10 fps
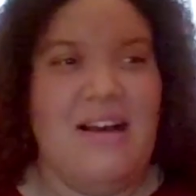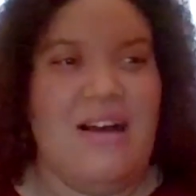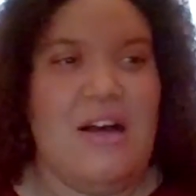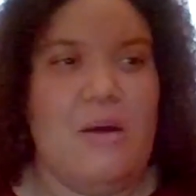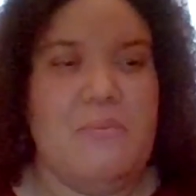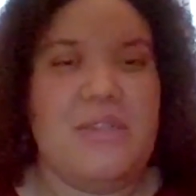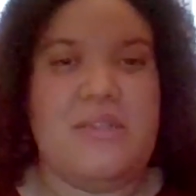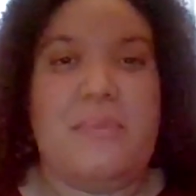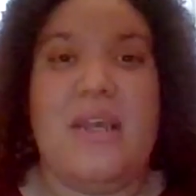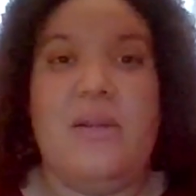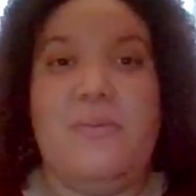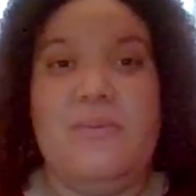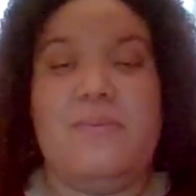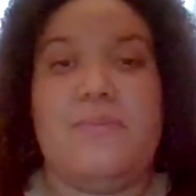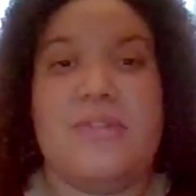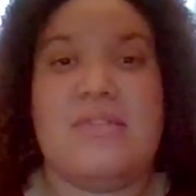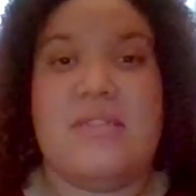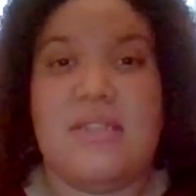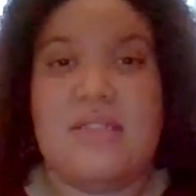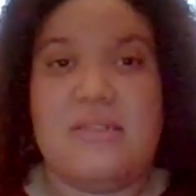But the pain
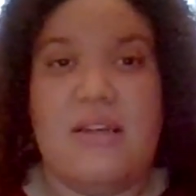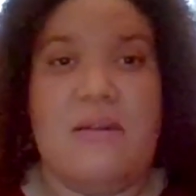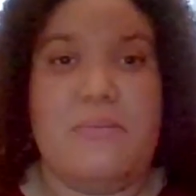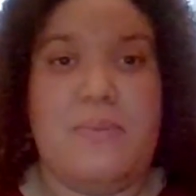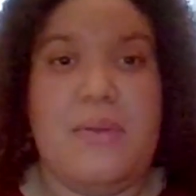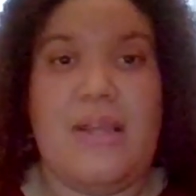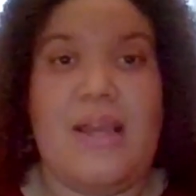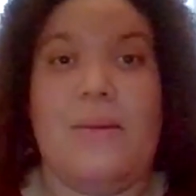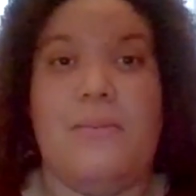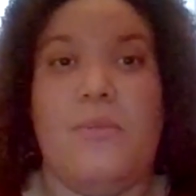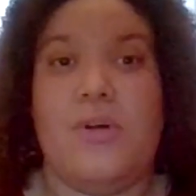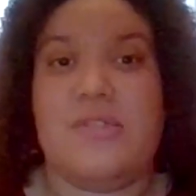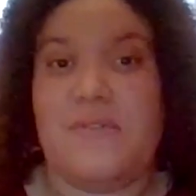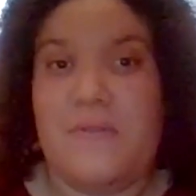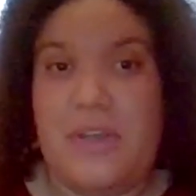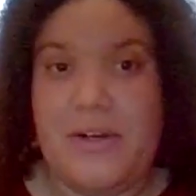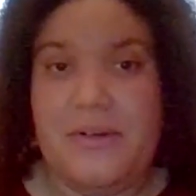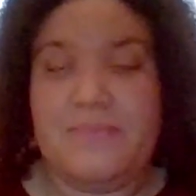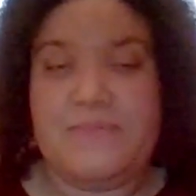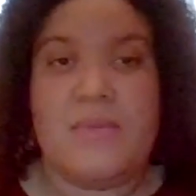persists and became more
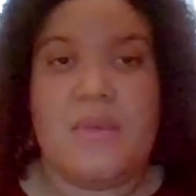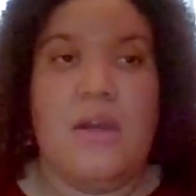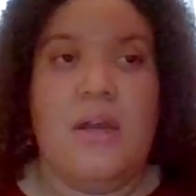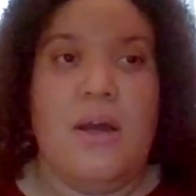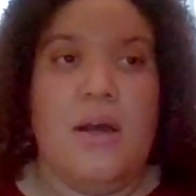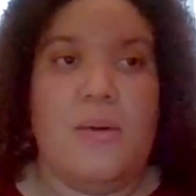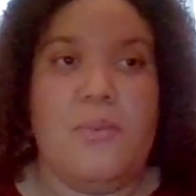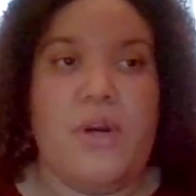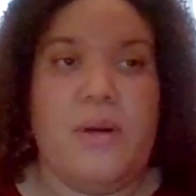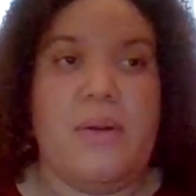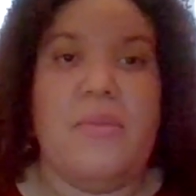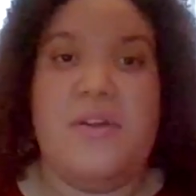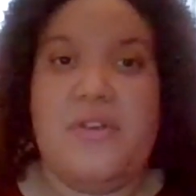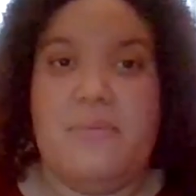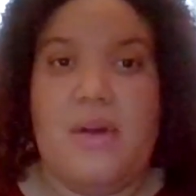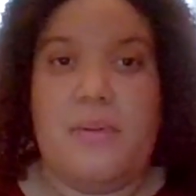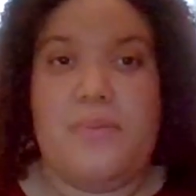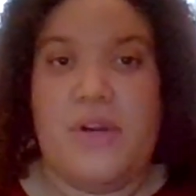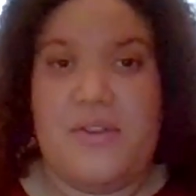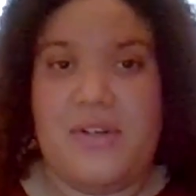severe, where my mother and my
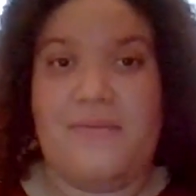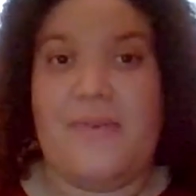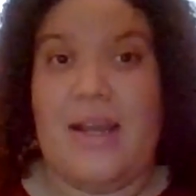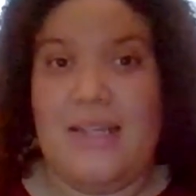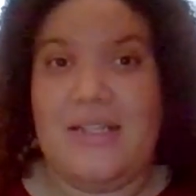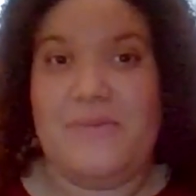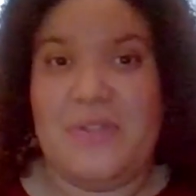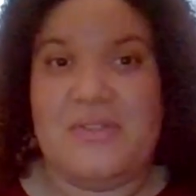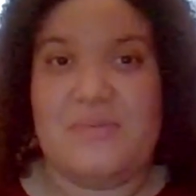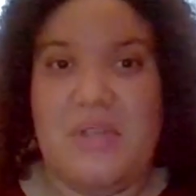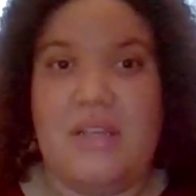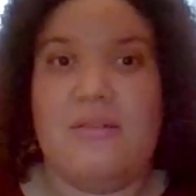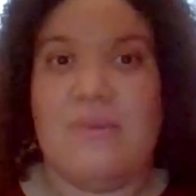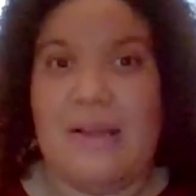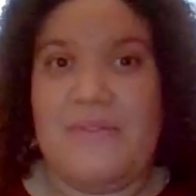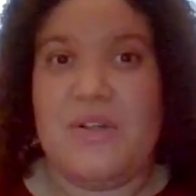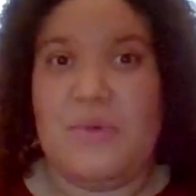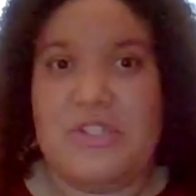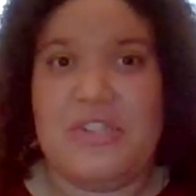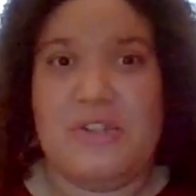brother finally convinced me, I
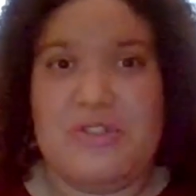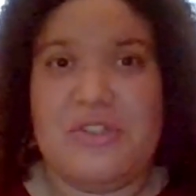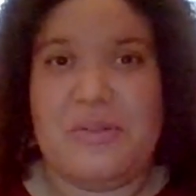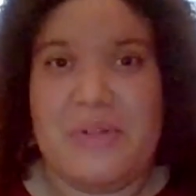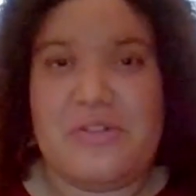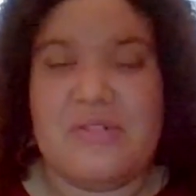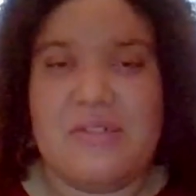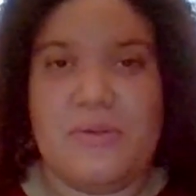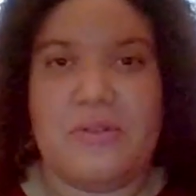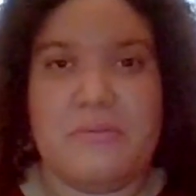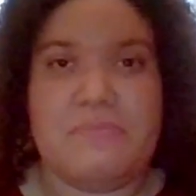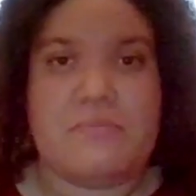think we should go to the emergency room.